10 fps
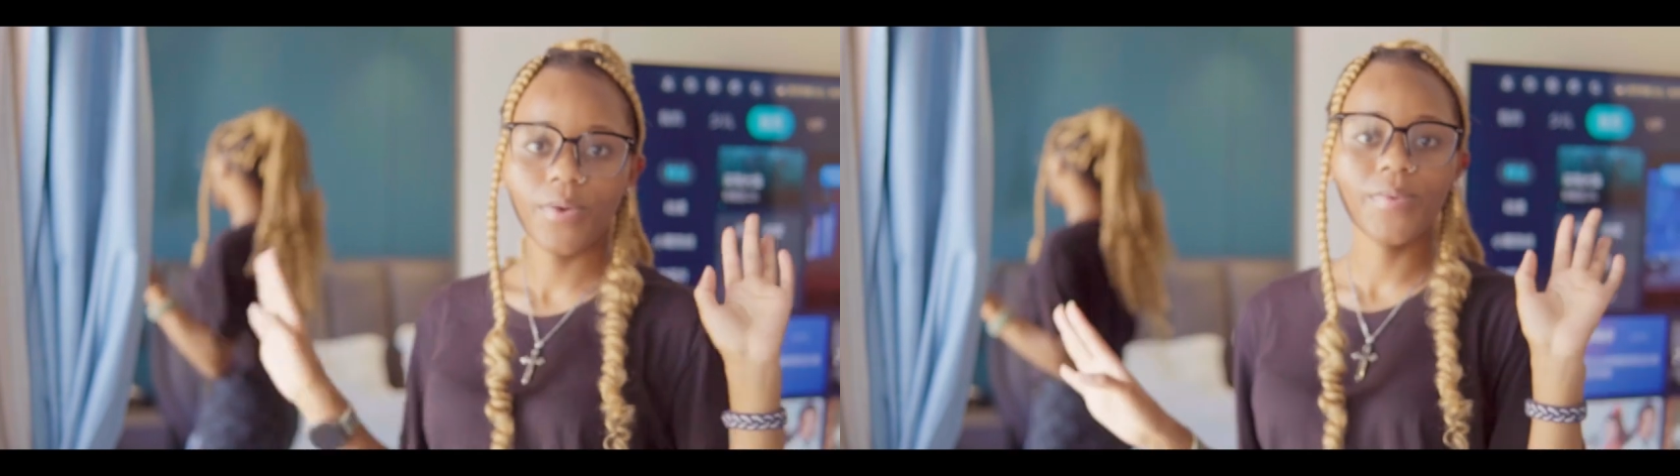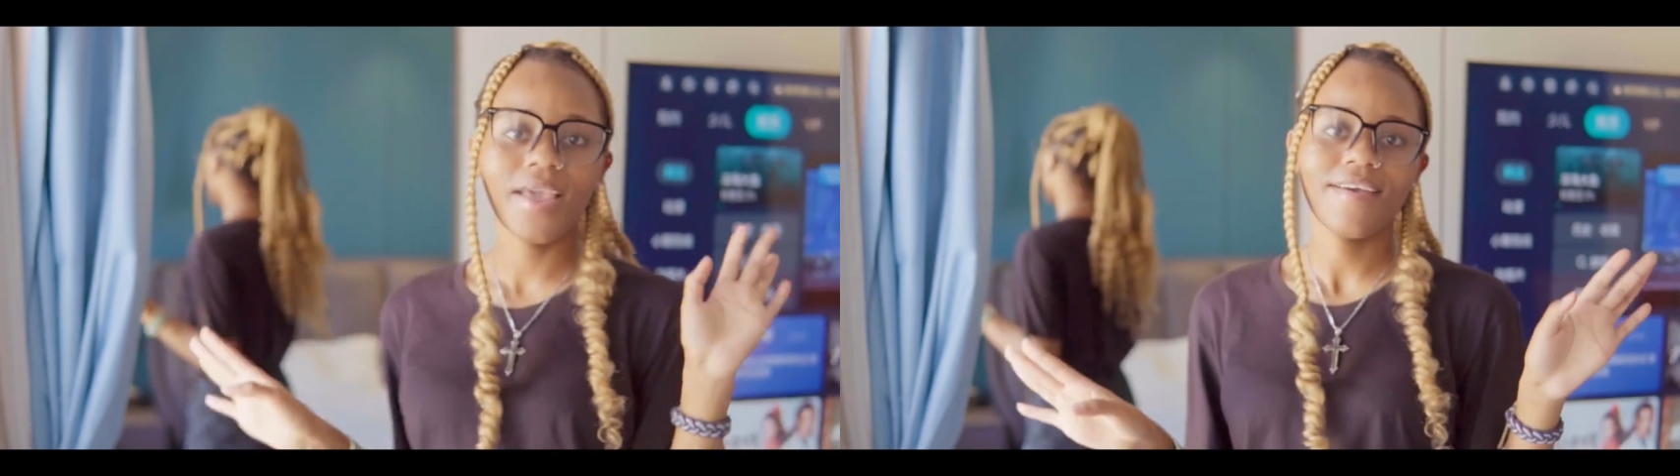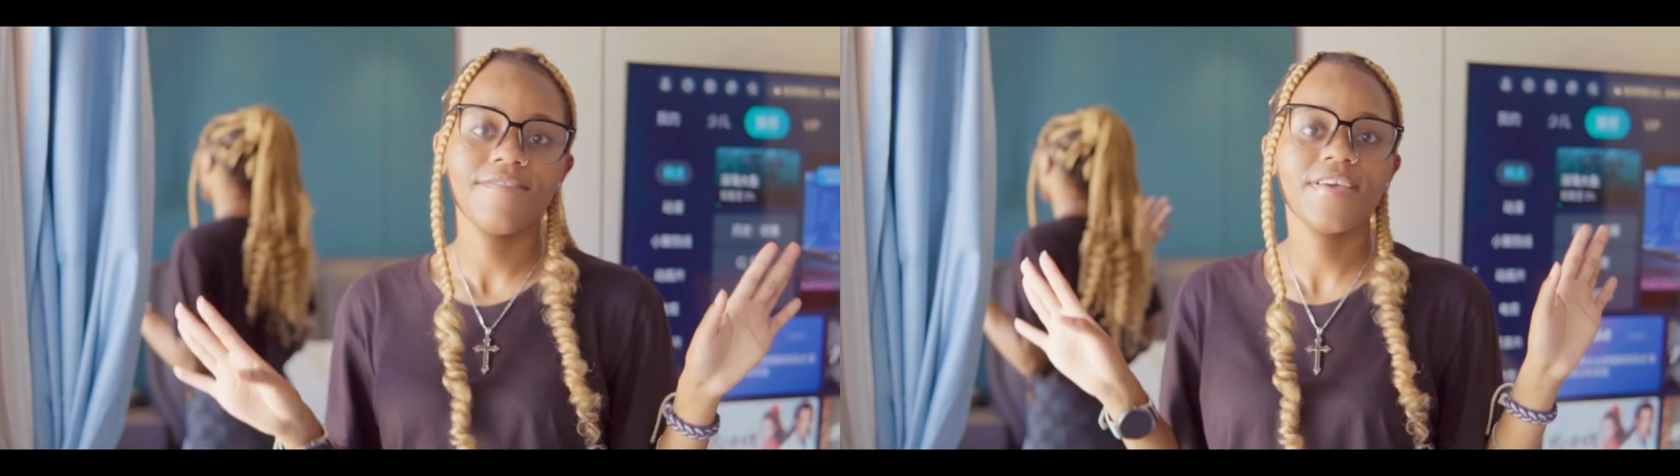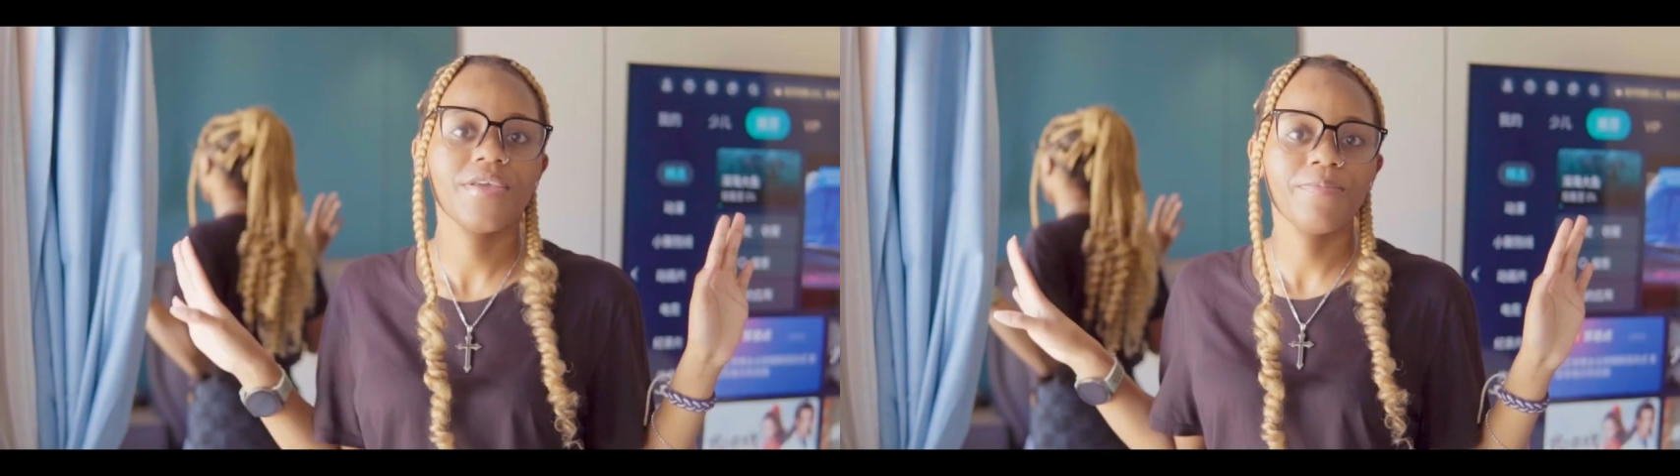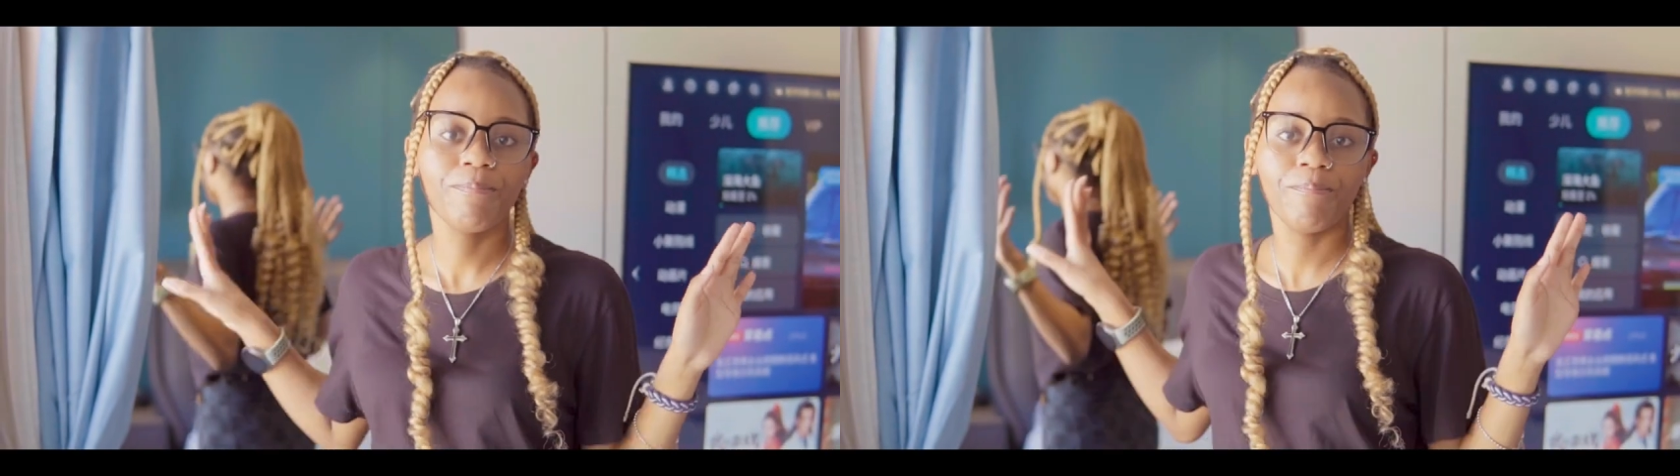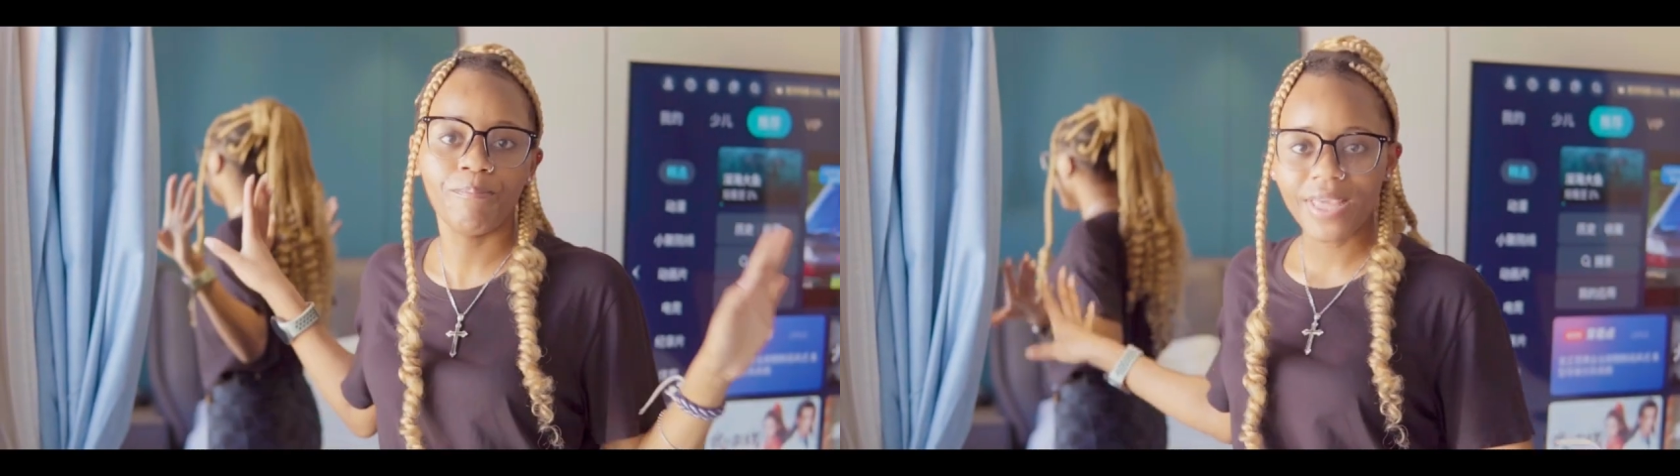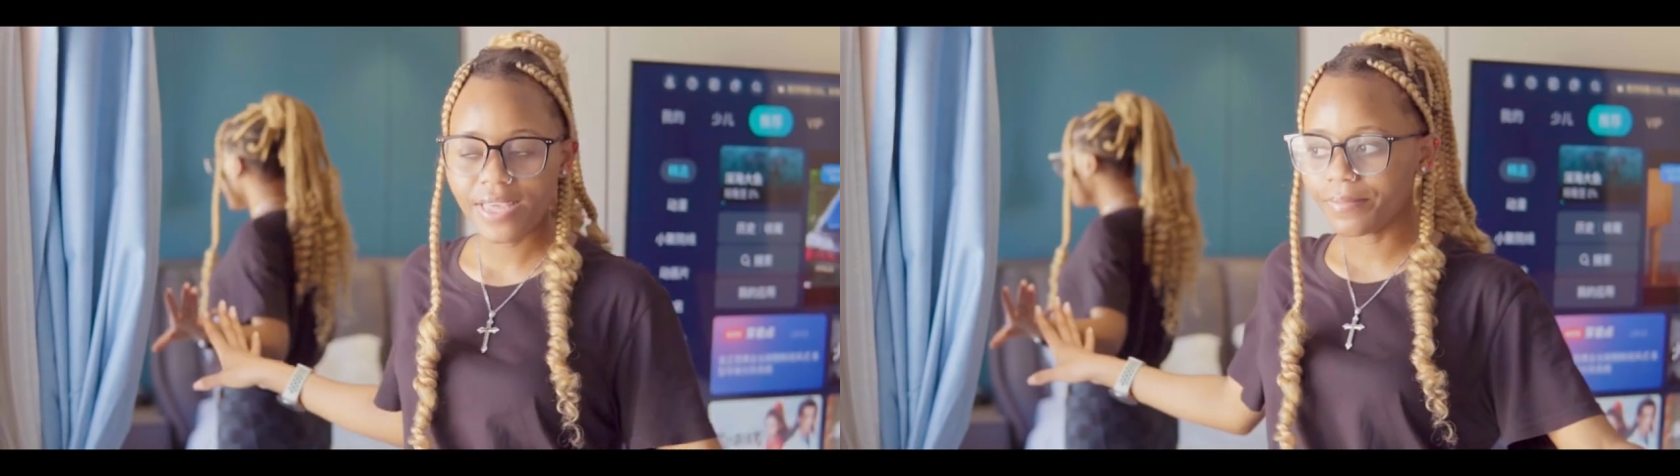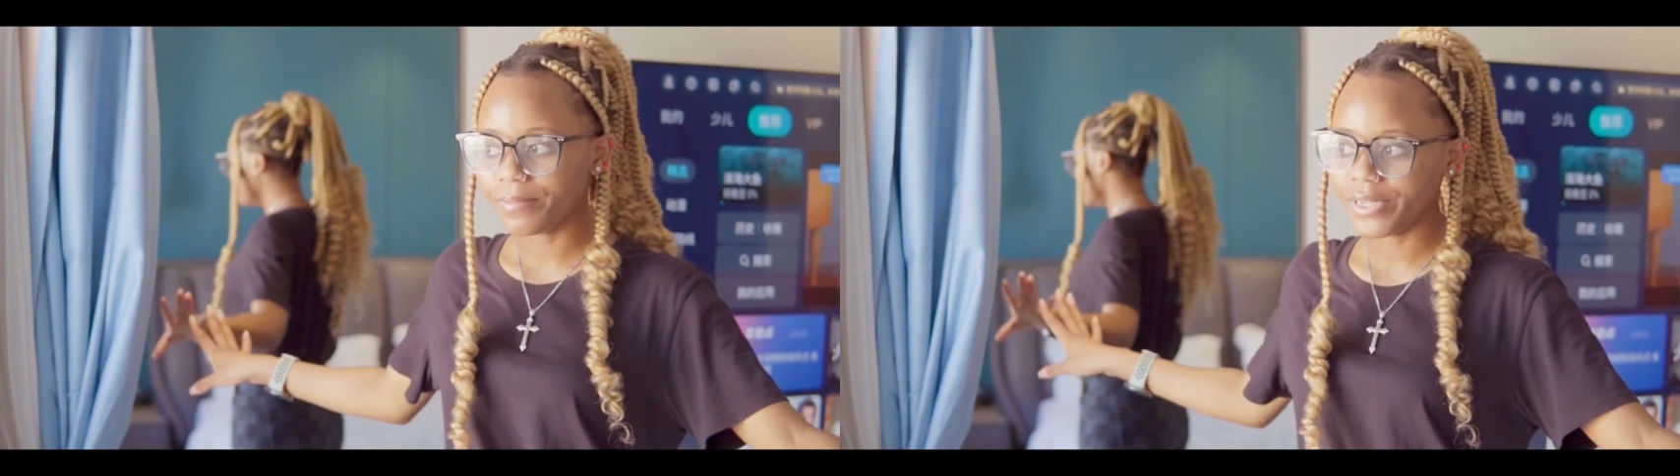we have a
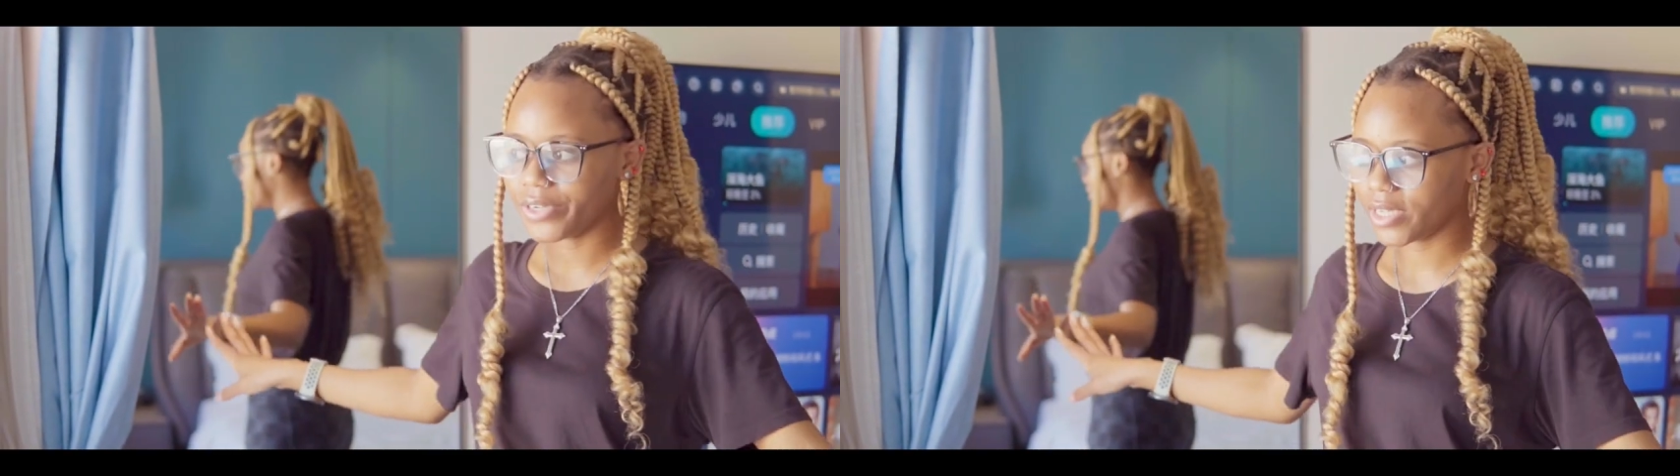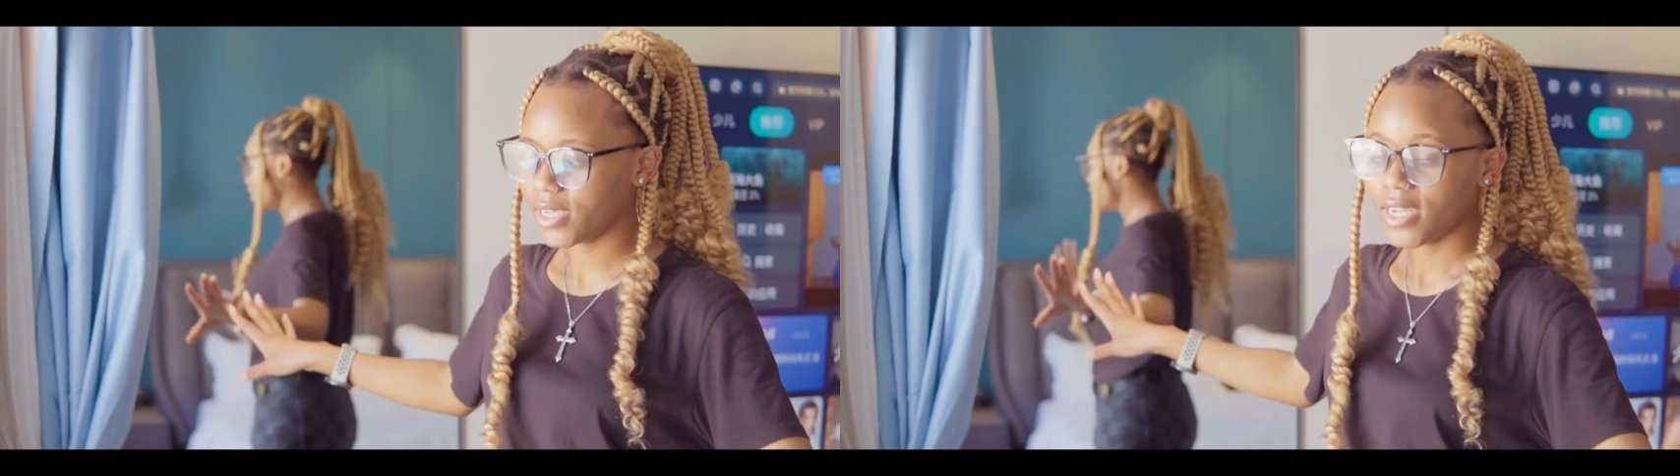big mirror,